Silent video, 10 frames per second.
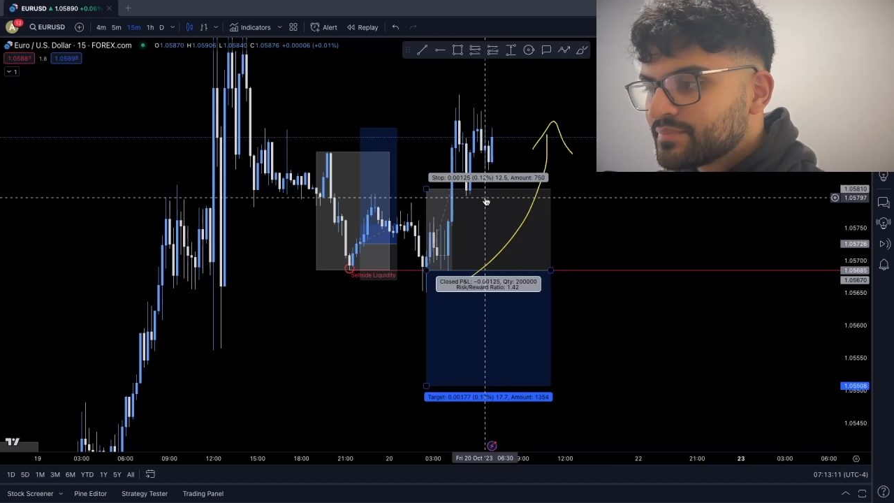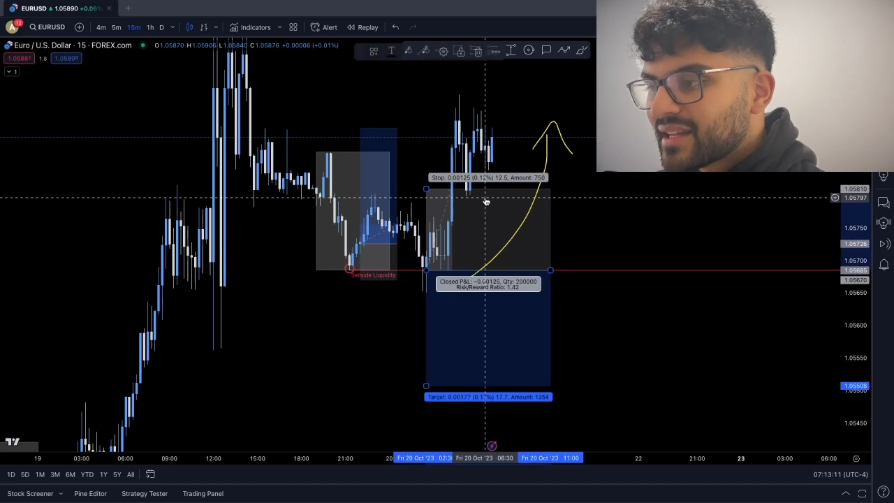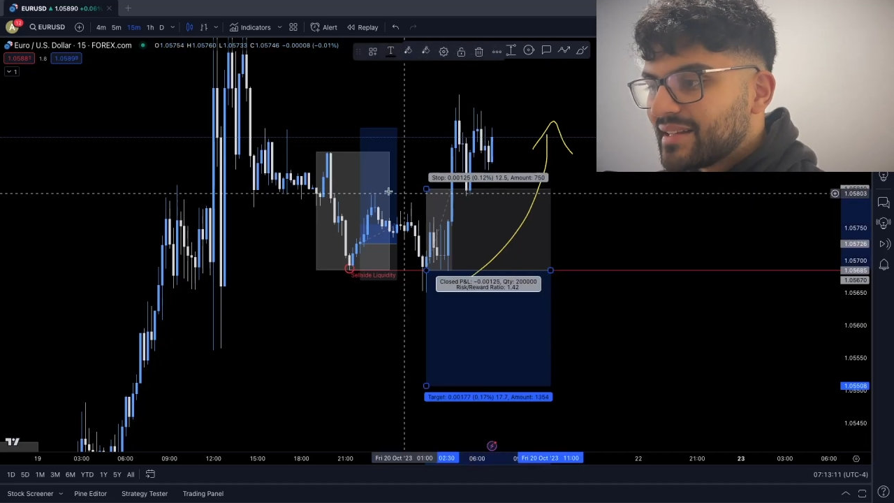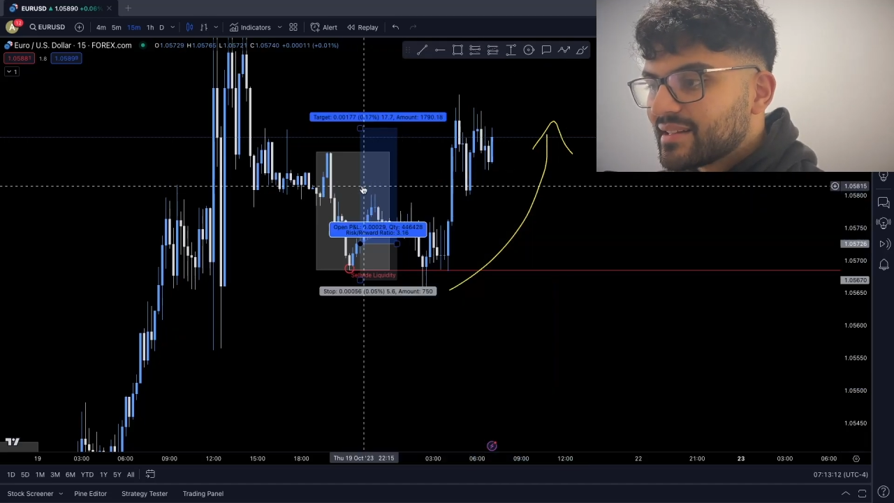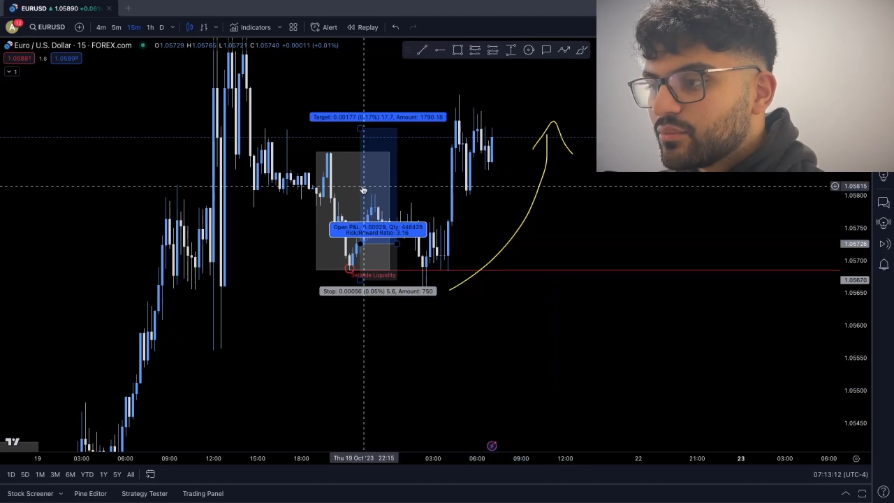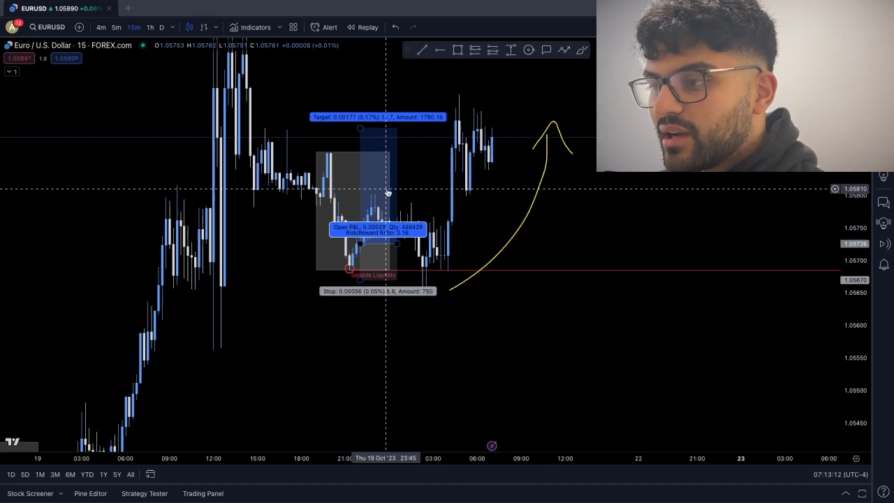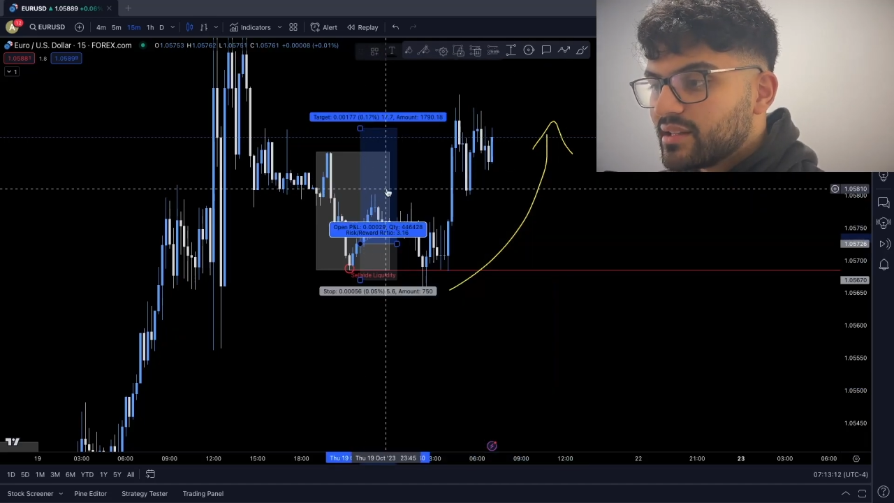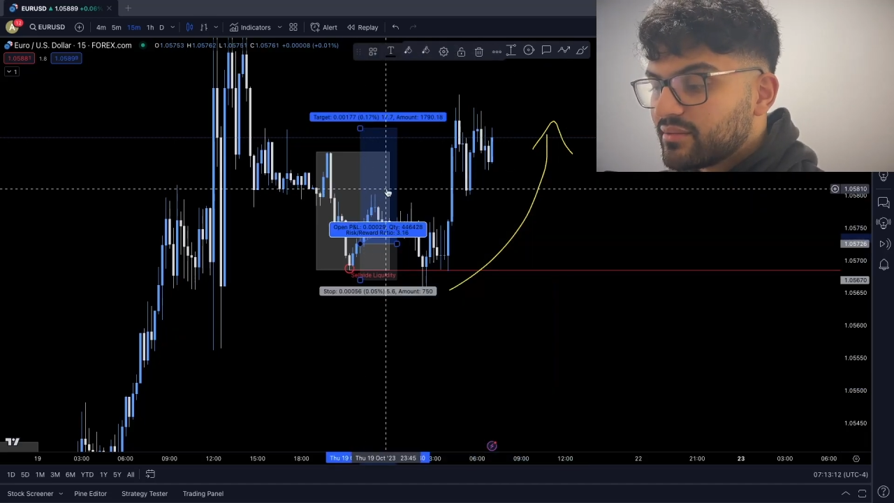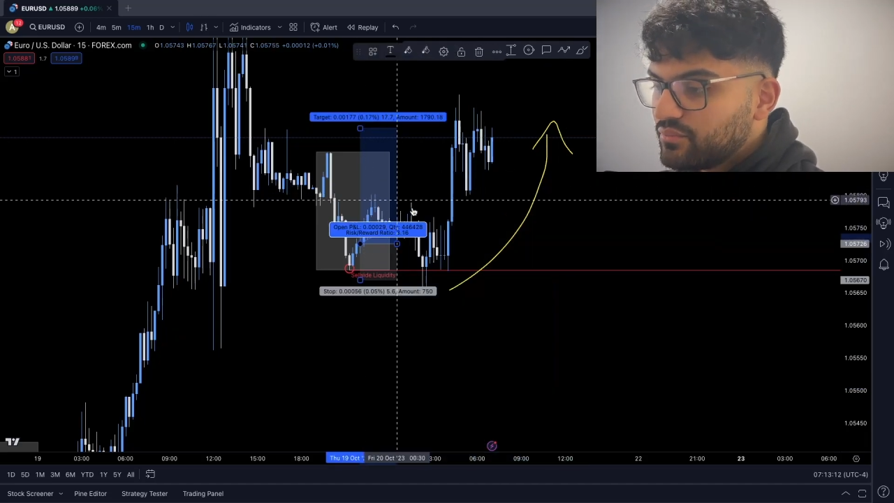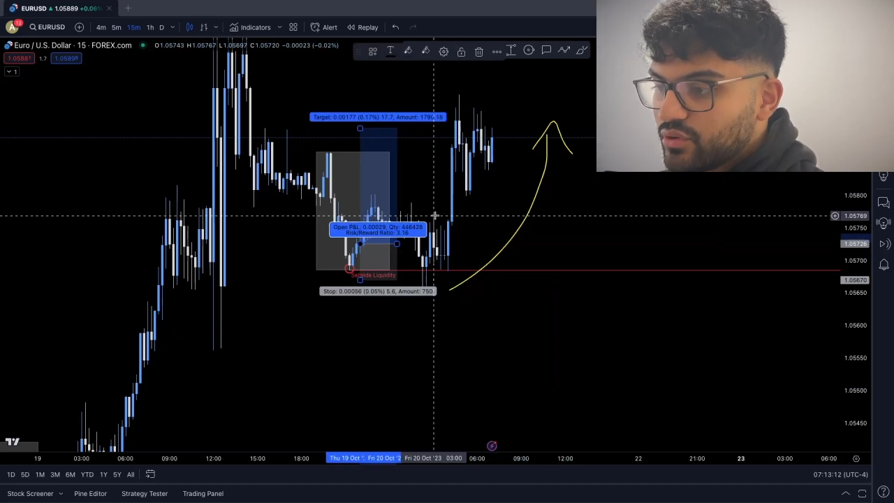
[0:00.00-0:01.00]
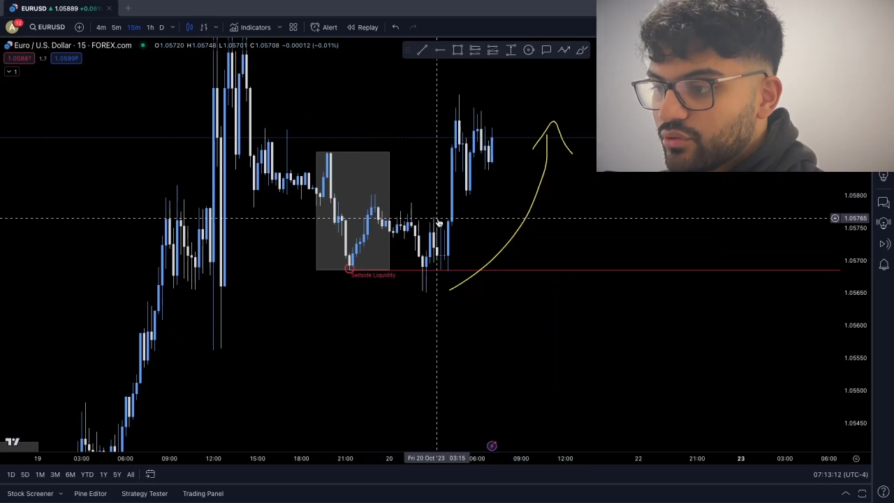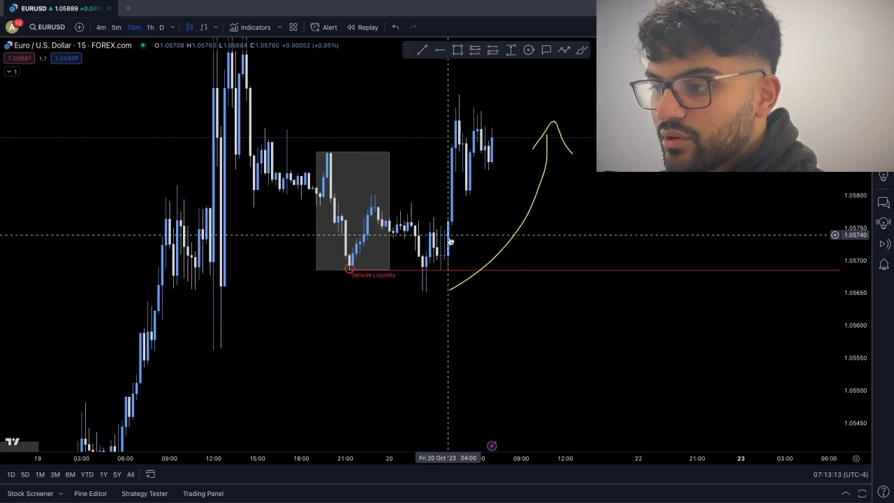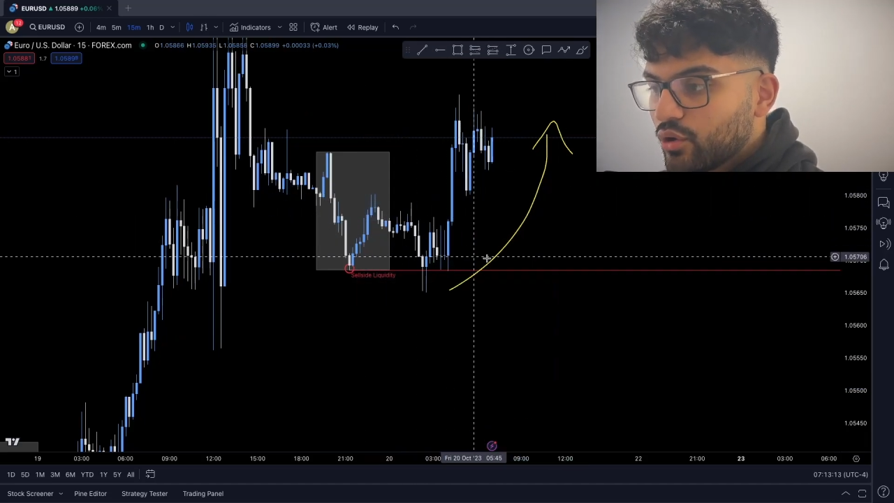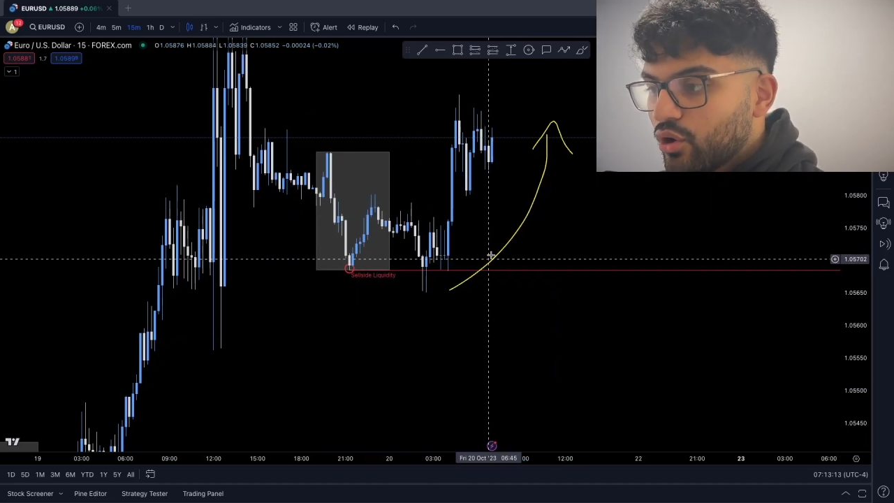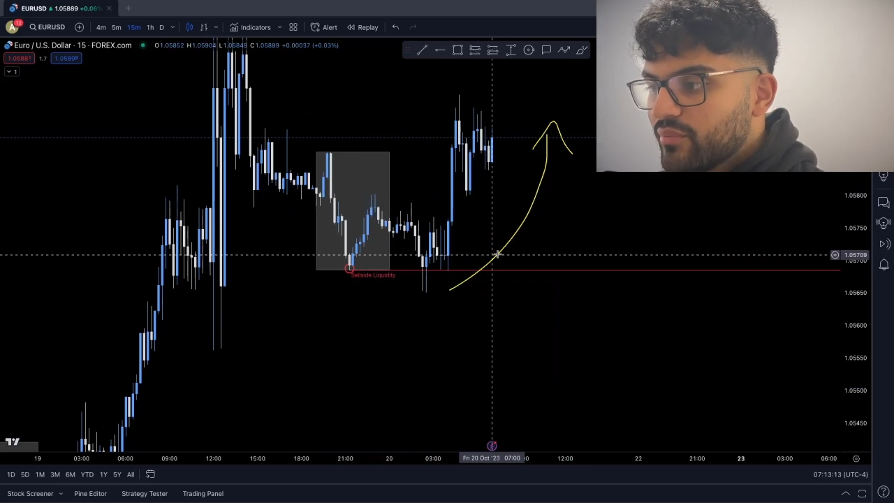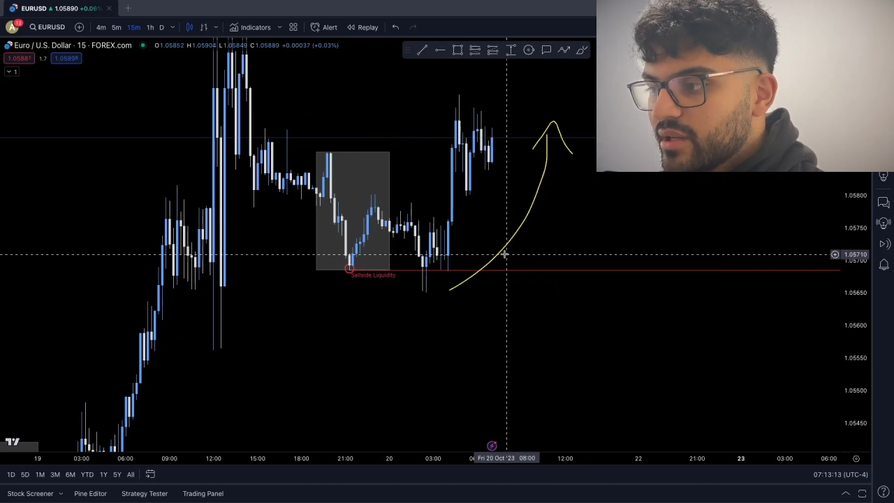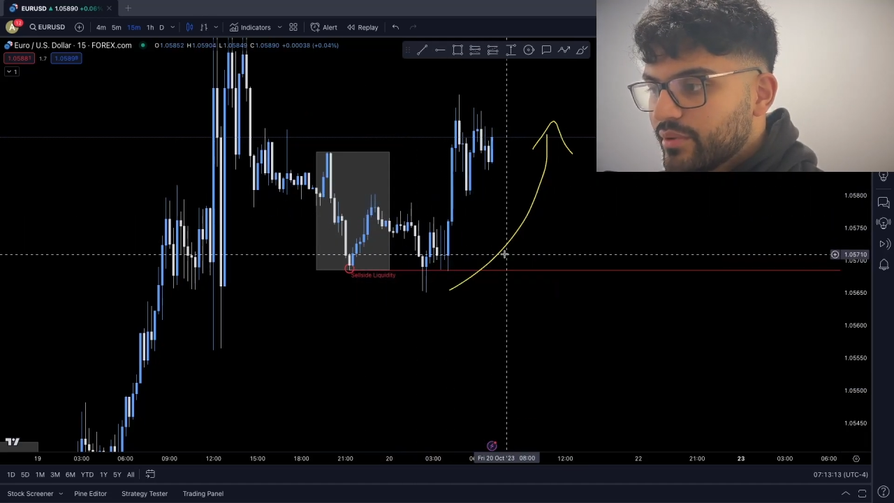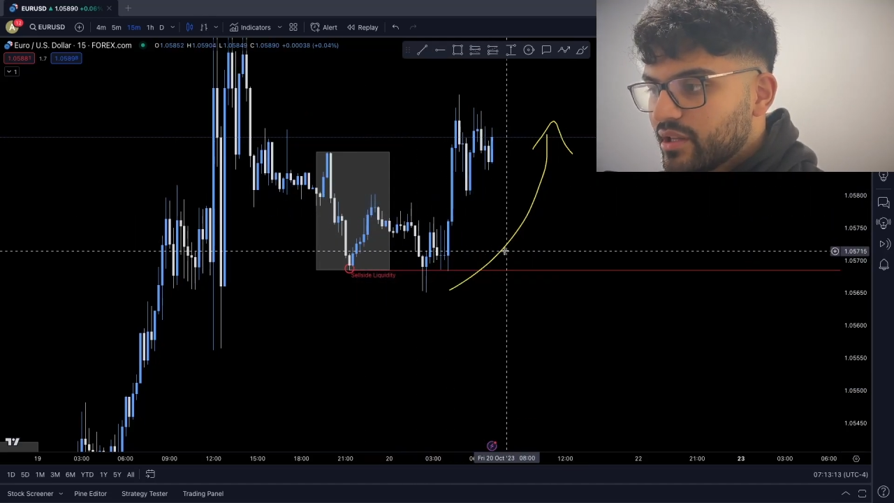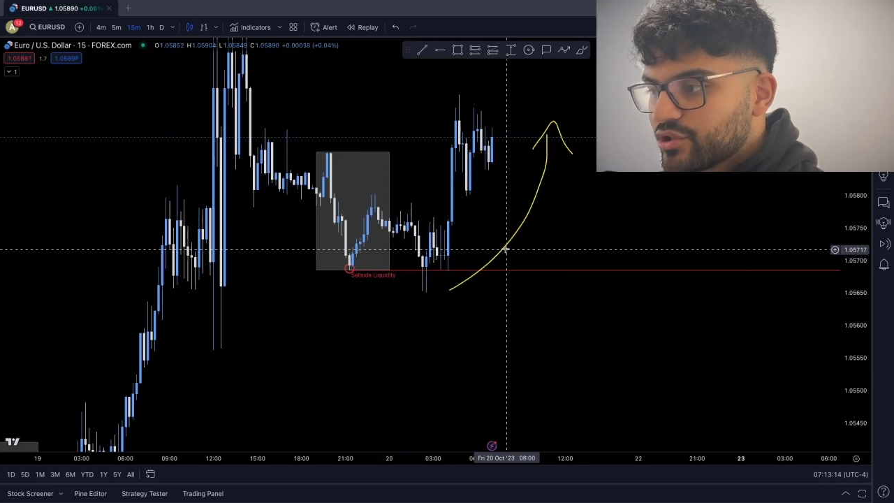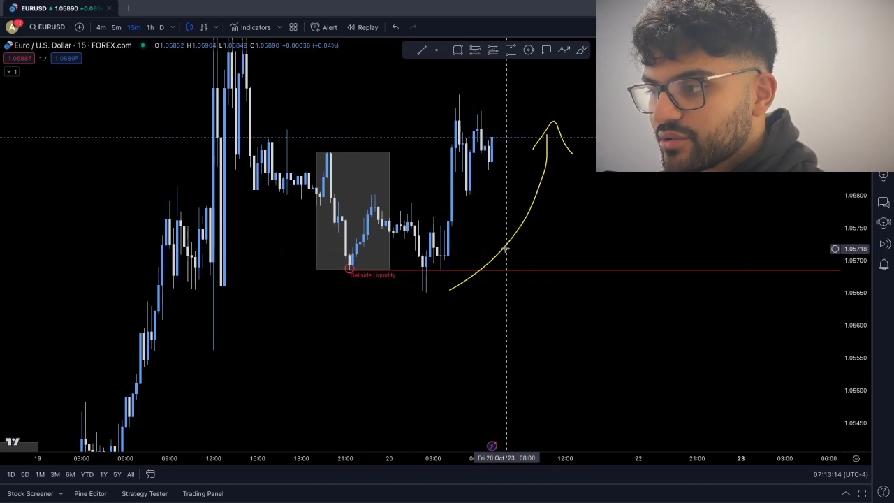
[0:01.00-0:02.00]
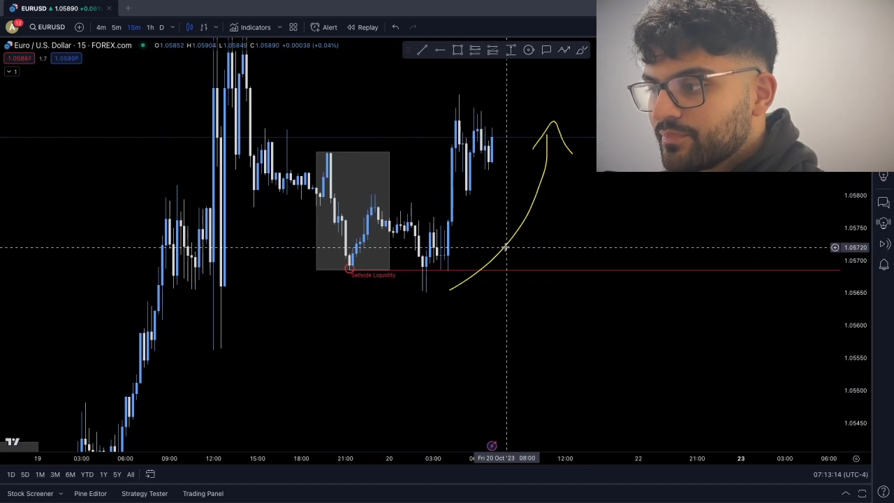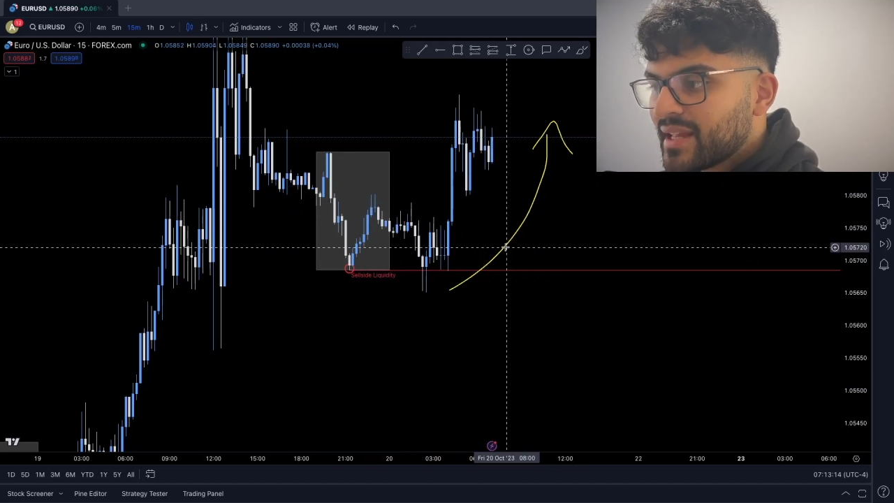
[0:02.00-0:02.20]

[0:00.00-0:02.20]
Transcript: And this is why it's, a lot of manipulation.